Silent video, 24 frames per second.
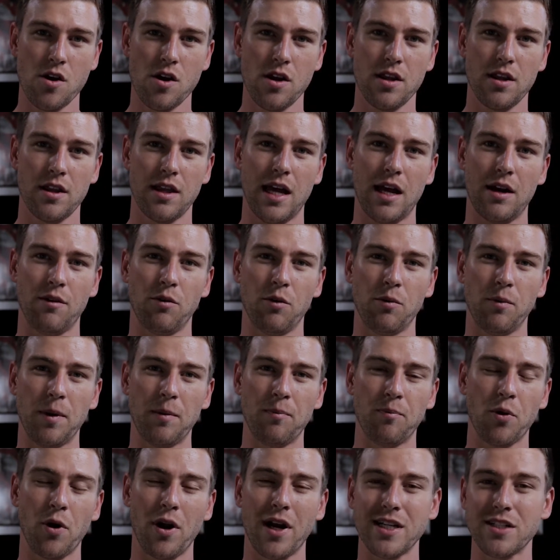that will be
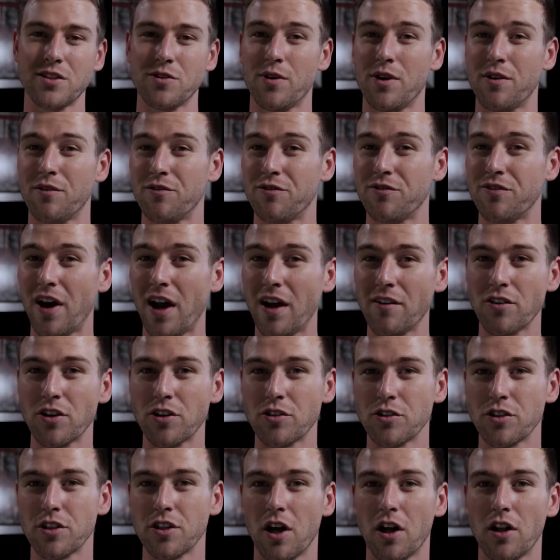priced around
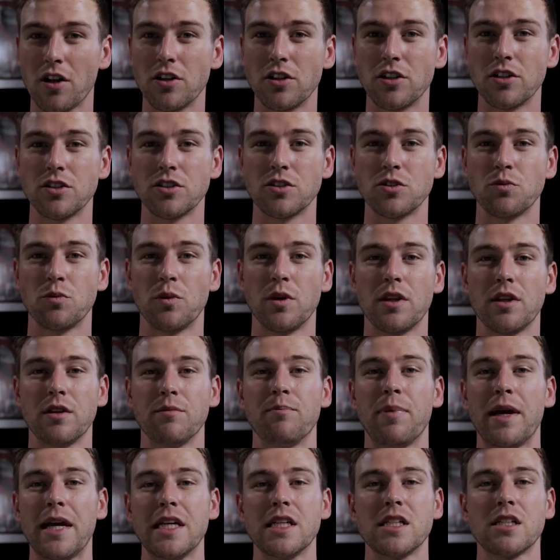$500 with a
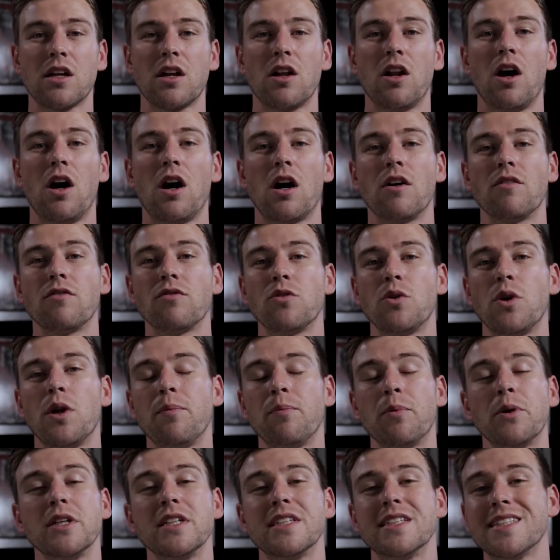base clock of
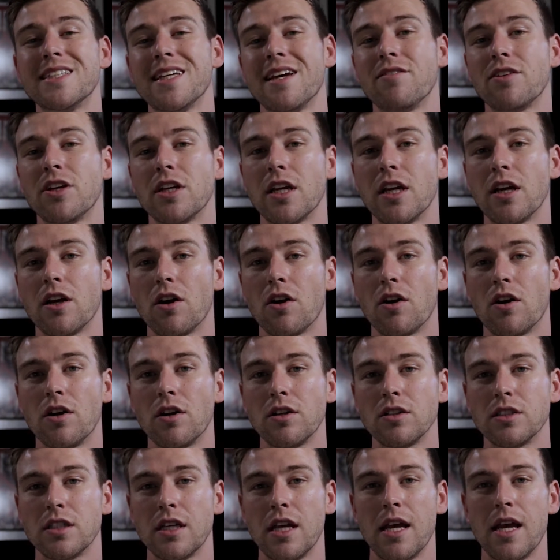3.7
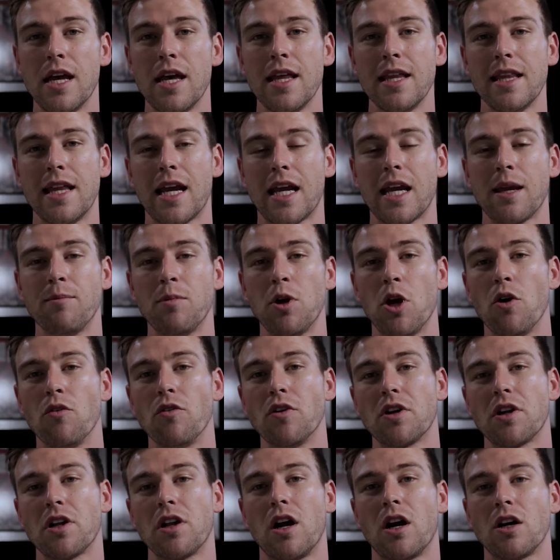gigahertz that can be
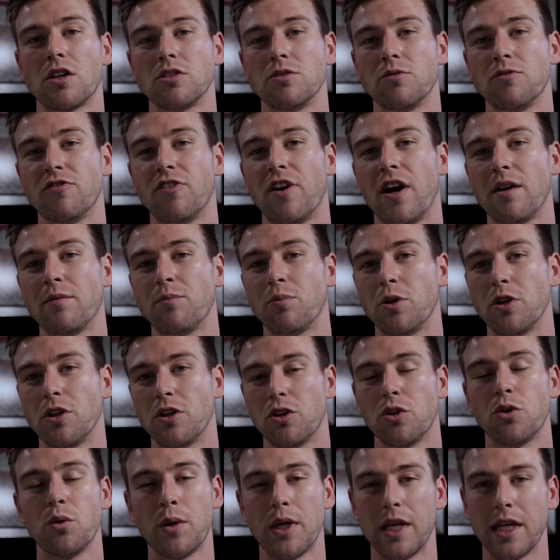overclocked to 5.3
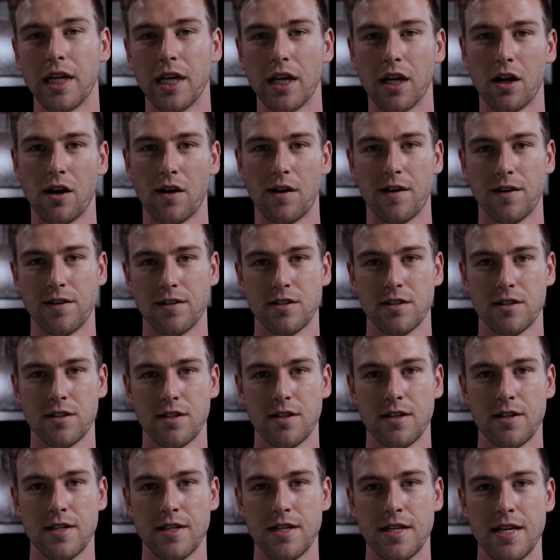GHz.
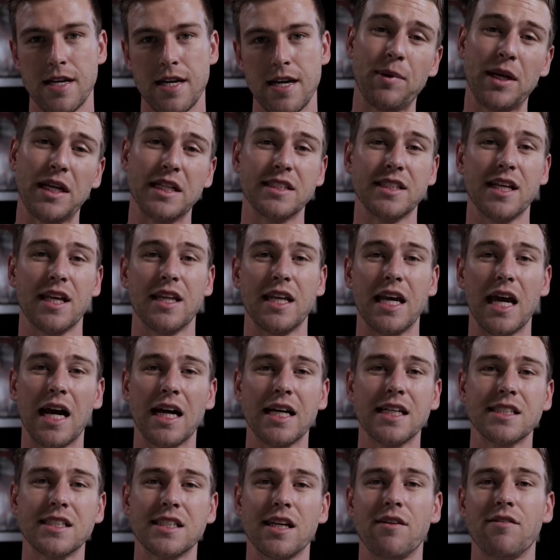Now that being said, the
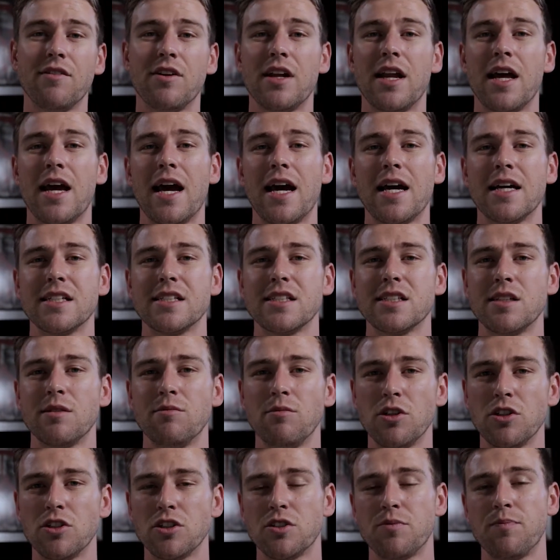i7 has
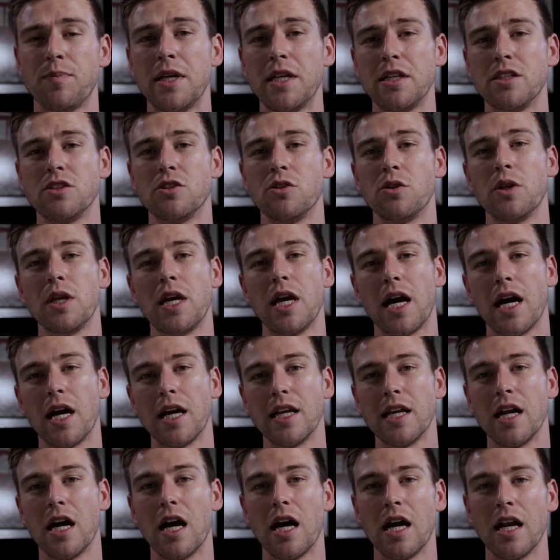similar speeds to the
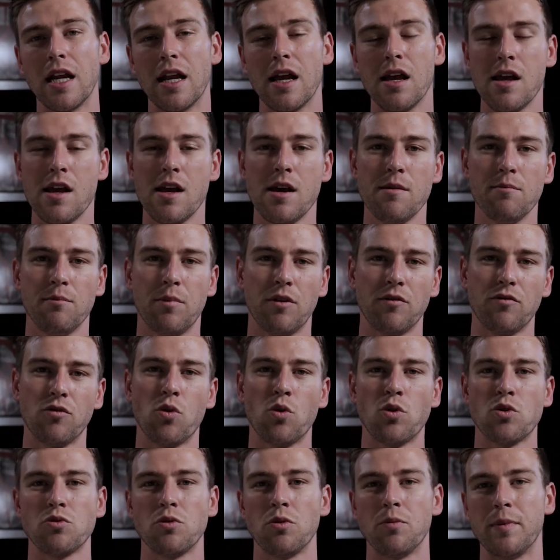i9, but of
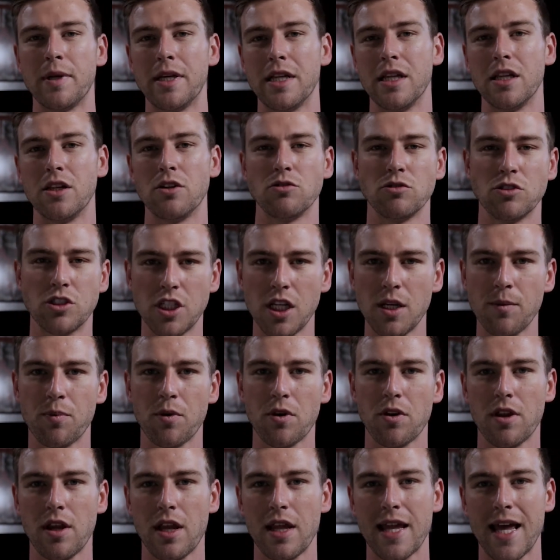course will be a little
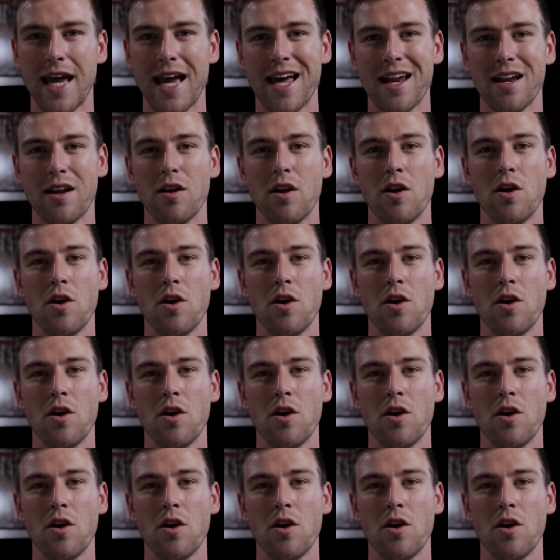cheaper than that,